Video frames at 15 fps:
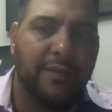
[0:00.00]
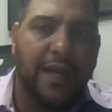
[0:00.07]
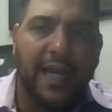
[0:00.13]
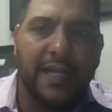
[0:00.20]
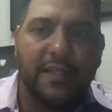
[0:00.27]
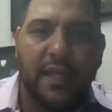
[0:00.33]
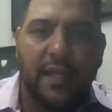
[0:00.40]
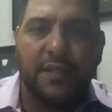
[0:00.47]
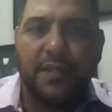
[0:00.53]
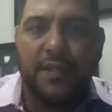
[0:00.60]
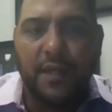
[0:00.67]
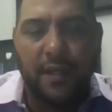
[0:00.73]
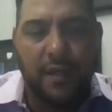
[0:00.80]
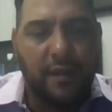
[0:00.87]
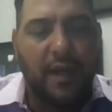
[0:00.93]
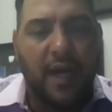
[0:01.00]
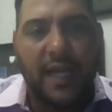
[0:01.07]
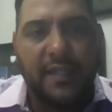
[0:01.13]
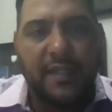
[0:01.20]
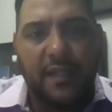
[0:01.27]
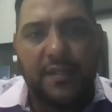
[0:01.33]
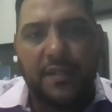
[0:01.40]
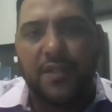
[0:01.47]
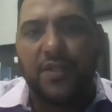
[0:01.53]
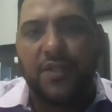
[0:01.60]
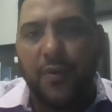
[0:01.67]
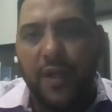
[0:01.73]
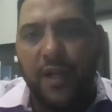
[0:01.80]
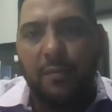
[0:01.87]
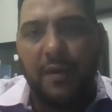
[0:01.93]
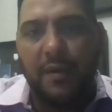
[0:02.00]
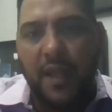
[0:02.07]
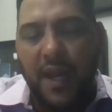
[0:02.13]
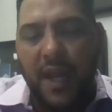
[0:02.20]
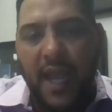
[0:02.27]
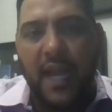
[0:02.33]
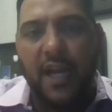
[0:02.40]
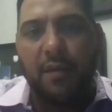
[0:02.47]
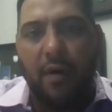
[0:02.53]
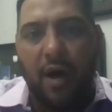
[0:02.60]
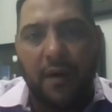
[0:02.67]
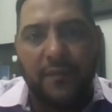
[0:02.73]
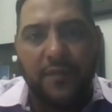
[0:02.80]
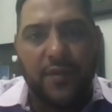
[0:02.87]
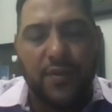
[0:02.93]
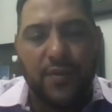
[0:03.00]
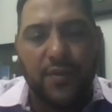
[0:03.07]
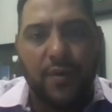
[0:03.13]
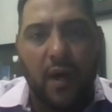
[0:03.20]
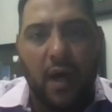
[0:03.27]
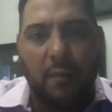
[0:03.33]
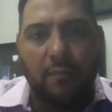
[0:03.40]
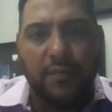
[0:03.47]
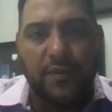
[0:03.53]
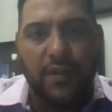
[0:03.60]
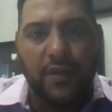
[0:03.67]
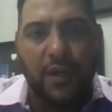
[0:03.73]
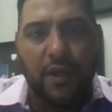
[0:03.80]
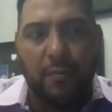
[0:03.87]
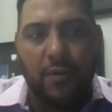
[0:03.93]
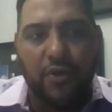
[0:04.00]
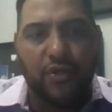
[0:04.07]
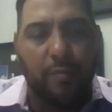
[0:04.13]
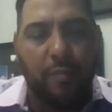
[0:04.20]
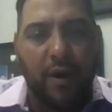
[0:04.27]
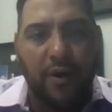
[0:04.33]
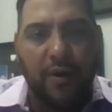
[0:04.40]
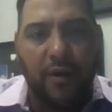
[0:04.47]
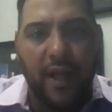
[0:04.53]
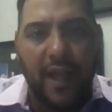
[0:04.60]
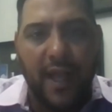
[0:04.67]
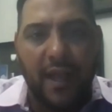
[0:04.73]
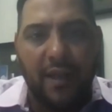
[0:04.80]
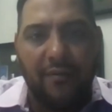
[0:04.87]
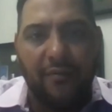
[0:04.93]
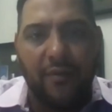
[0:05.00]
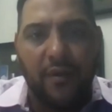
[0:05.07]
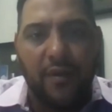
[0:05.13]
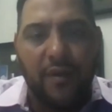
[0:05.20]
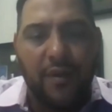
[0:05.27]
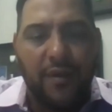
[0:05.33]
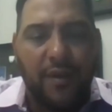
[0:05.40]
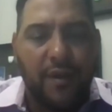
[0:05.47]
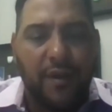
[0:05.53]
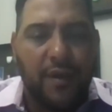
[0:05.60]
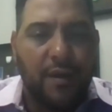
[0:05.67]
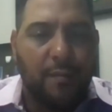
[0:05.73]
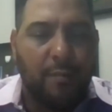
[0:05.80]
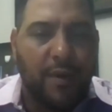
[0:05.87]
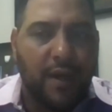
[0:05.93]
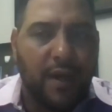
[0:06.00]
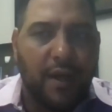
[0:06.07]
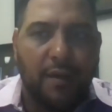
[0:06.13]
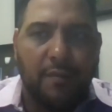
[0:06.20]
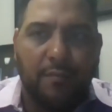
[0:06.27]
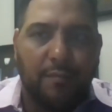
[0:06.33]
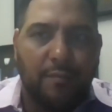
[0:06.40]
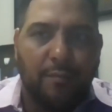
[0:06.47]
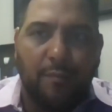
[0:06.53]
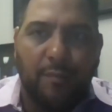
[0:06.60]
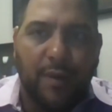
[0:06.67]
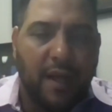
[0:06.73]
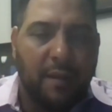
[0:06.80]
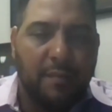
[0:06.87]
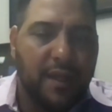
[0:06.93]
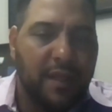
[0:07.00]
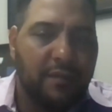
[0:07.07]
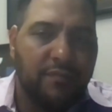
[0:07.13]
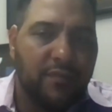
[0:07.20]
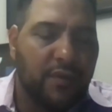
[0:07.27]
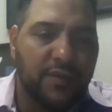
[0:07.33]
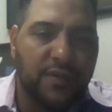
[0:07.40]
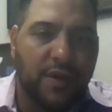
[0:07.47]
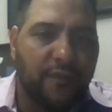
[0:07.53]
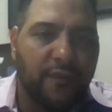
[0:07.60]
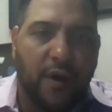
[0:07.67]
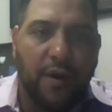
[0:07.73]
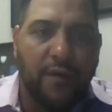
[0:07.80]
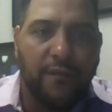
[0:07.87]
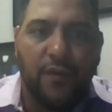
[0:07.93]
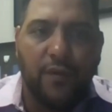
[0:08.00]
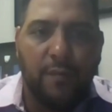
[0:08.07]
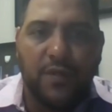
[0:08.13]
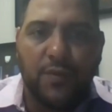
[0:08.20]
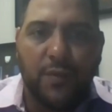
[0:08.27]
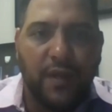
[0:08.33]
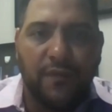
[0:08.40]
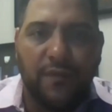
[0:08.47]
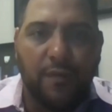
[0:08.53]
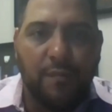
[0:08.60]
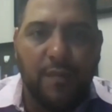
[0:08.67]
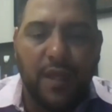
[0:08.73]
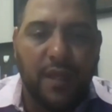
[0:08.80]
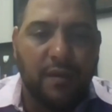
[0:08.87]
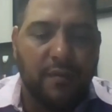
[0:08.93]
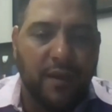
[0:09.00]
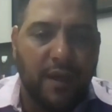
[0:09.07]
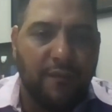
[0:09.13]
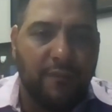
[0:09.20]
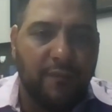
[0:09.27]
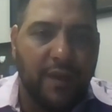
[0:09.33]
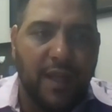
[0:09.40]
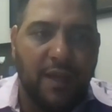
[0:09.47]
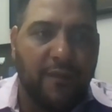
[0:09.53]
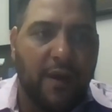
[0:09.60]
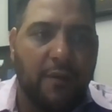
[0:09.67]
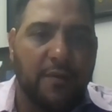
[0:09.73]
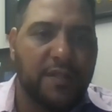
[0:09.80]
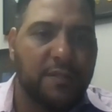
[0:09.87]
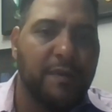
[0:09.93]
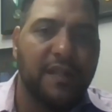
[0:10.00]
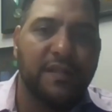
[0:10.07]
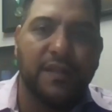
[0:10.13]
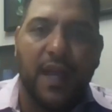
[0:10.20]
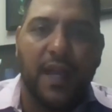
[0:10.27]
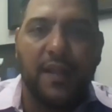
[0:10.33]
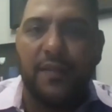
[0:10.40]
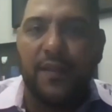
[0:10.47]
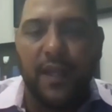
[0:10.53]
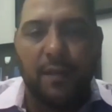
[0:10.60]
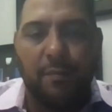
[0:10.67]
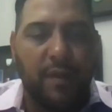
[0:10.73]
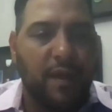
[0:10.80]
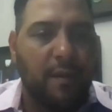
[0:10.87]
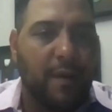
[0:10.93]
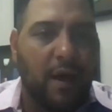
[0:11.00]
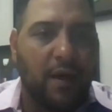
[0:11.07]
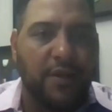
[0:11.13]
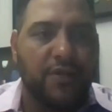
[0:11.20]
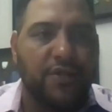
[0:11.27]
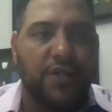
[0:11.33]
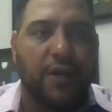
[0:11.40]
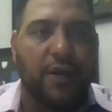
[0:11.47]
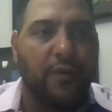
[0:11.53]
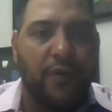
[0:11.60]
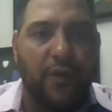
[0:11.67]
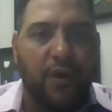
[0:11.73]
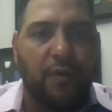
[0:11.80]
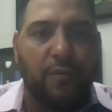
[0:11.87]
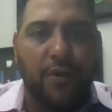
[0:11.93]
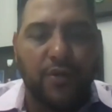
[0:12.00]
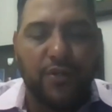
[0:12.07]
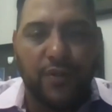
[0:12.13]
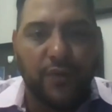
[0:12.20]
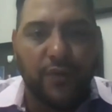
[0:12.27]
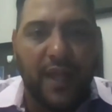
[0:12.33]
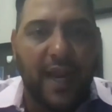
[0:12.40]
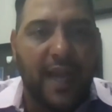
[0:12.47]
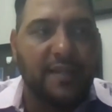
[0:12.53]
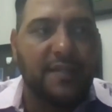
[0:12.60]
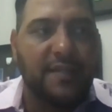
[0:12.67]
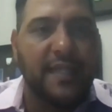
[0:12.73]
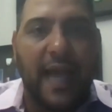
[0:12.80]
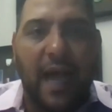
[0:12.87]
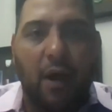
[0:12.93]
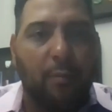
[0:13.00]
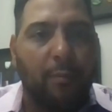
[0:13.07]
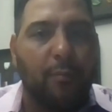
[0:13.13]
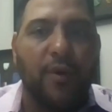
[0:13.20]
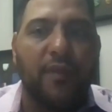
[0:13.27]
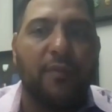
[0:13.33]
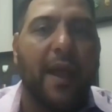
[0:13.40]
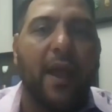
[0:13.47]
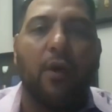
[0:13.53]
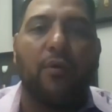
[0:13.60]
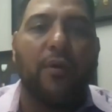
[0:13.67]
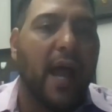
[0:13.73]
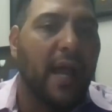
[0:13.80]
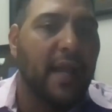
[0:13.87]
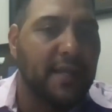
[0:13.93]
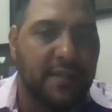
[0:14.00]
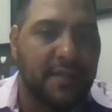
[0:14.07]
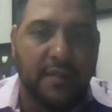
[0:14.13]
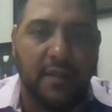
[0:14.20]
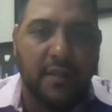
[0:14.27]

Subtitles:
I tend to screen them and then hand them off to the commercial partner I have. But I mean, those are far and few between for me. If I were to speak to anything, it'd be about in general the commercial that I see out with my own eyes.